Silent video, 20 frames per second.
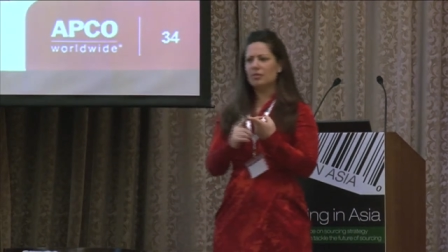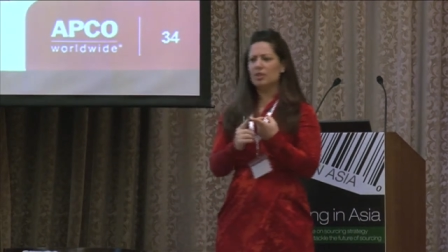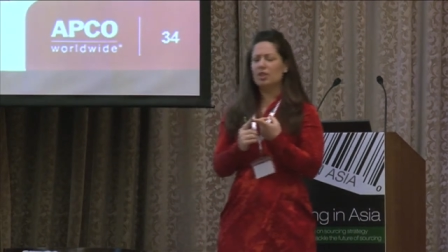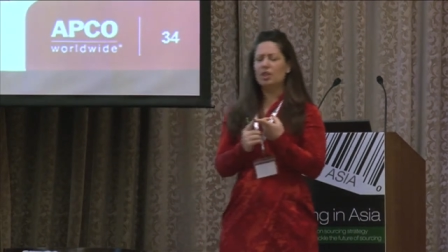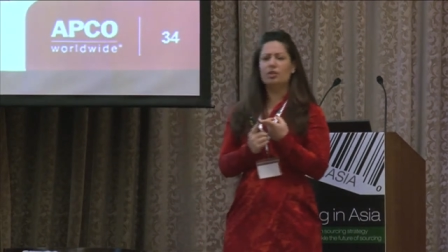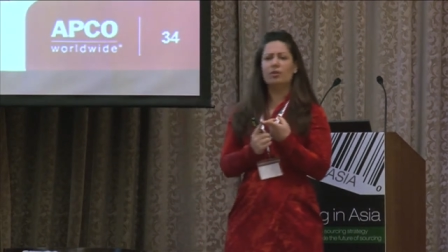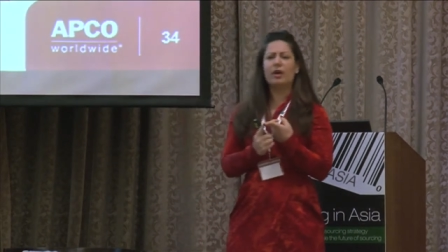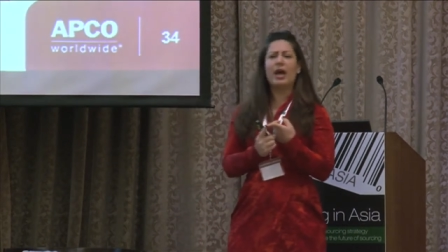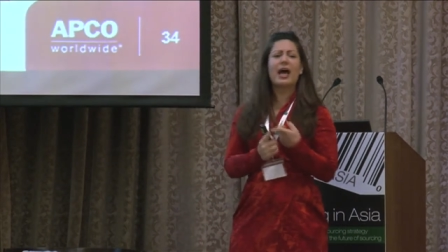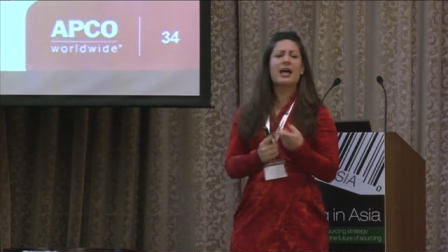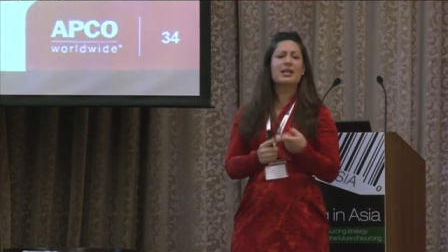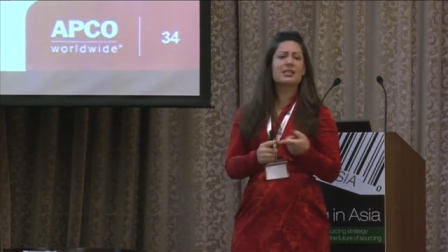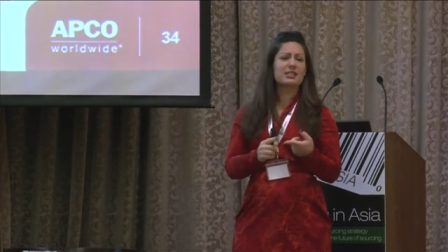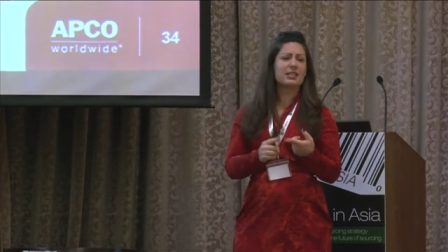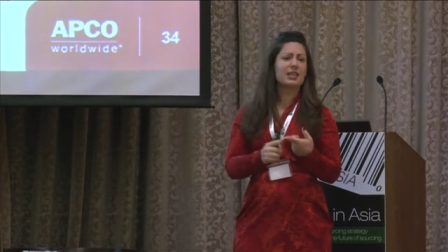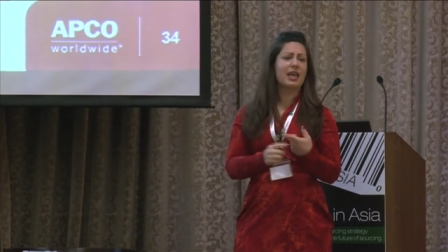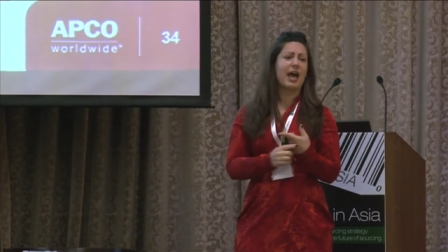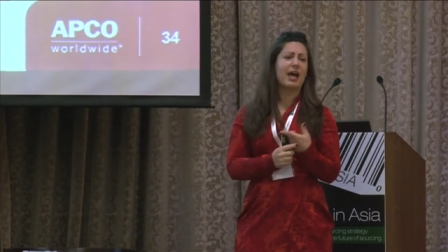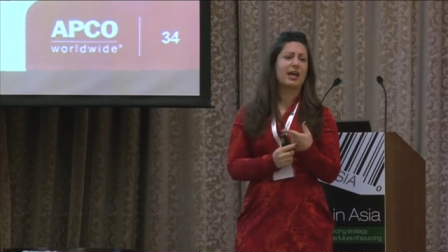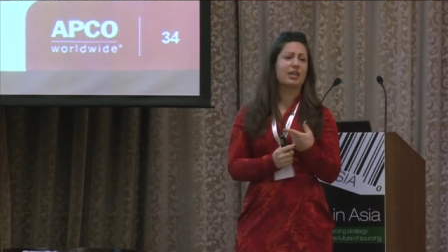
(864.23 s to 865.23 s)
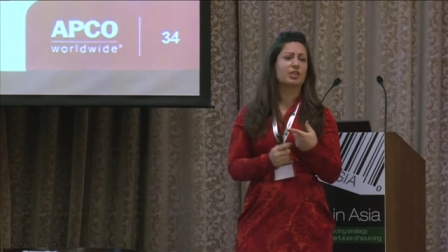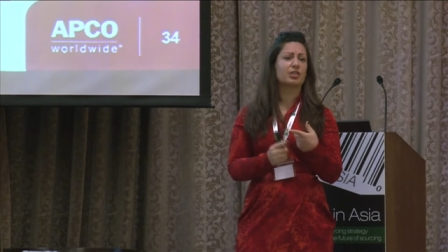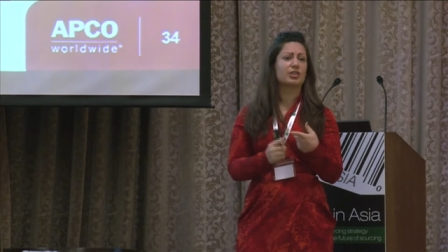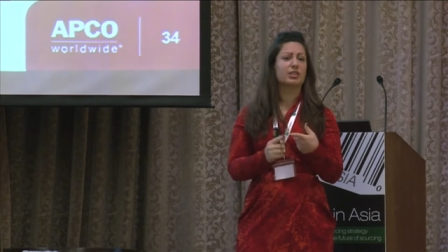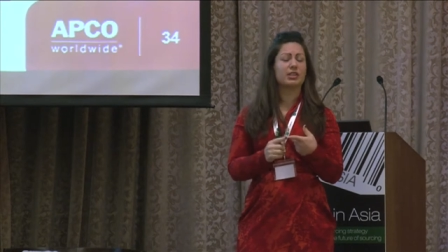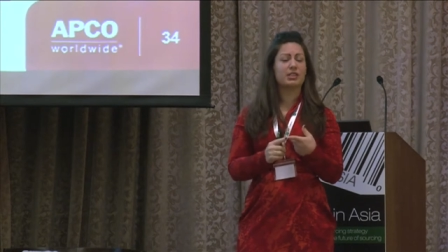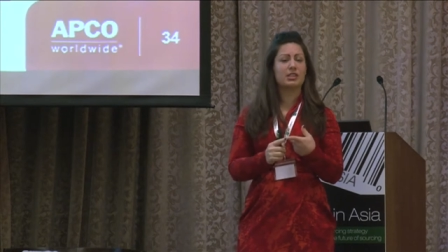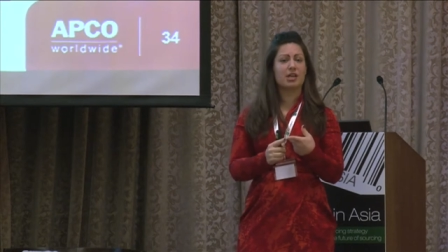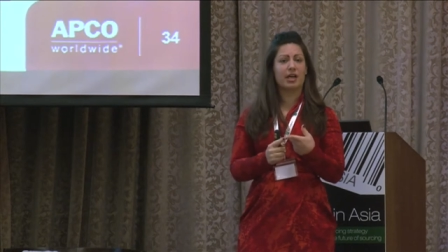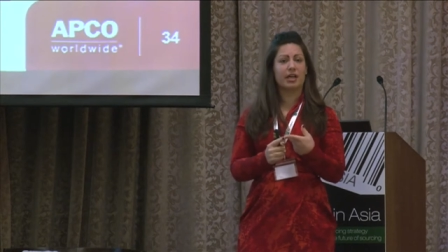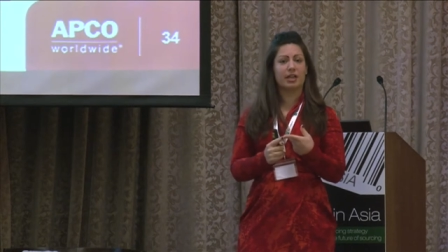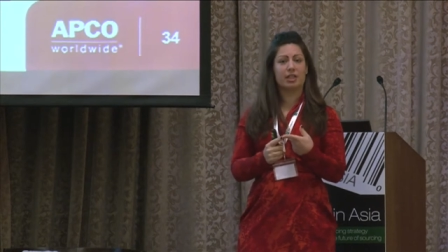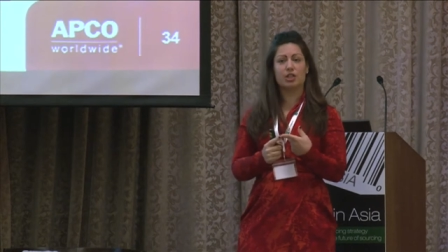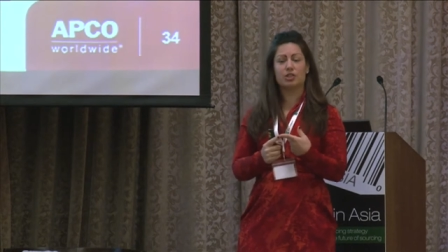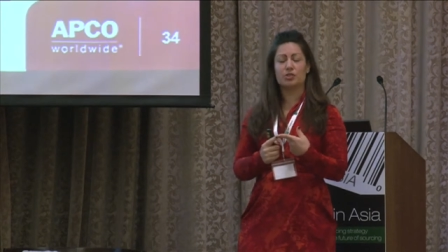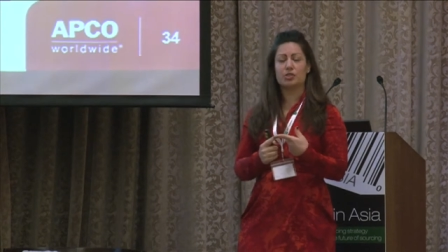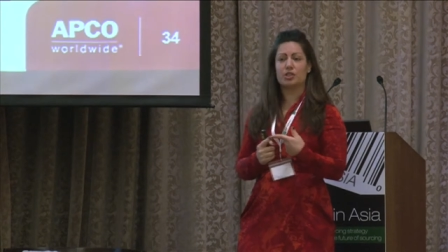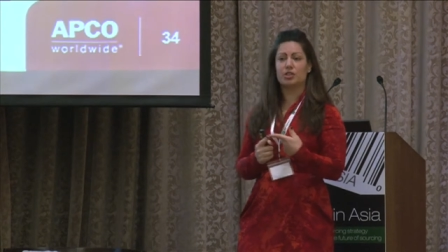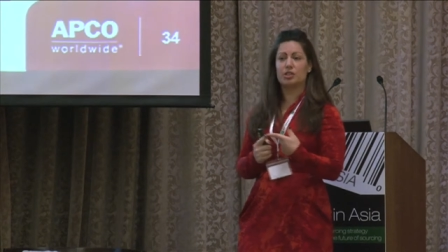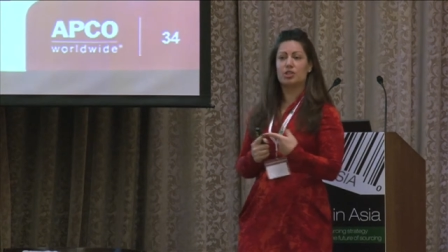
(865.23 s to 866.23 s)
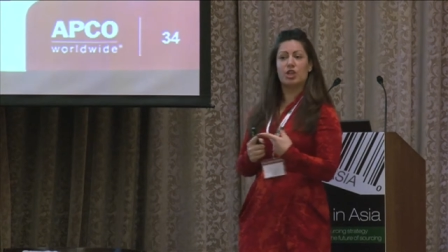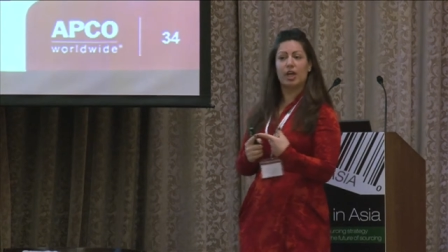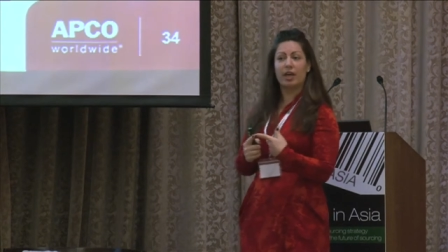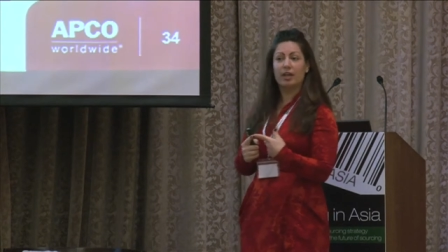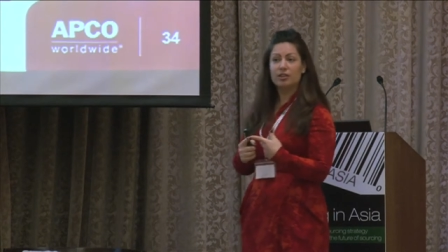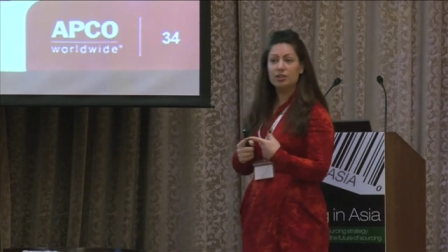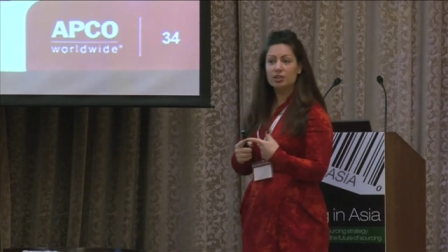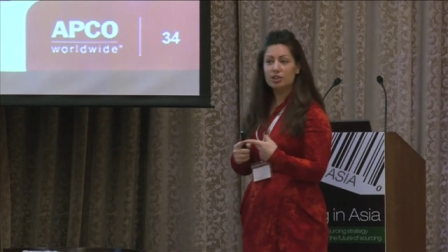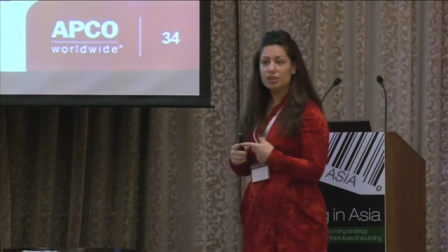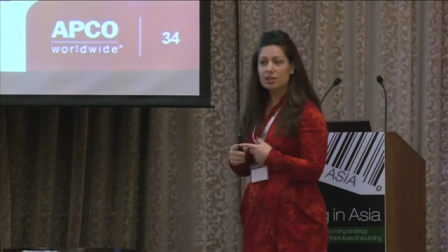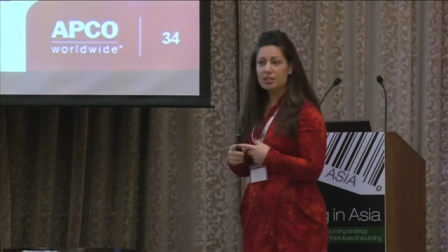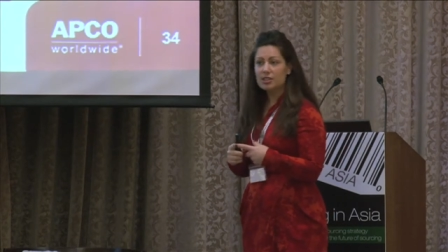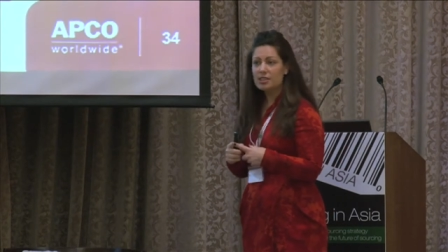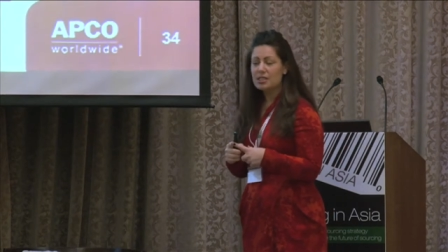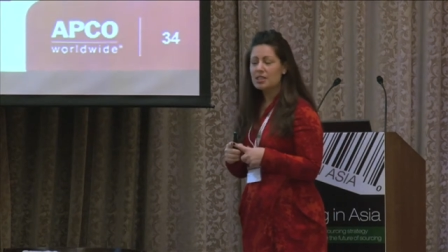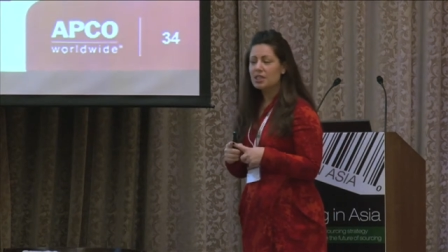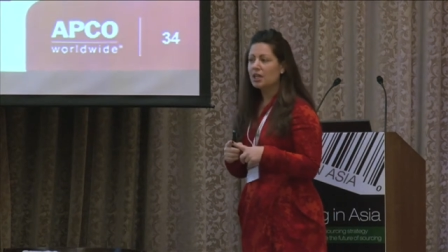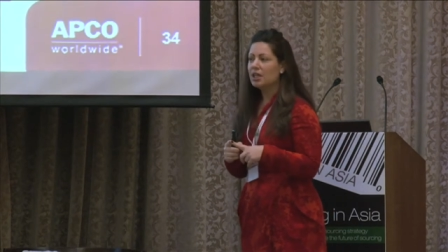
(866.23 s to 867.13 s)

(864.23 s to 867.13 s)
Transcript: you know, has he accurately diagnosed the challenges?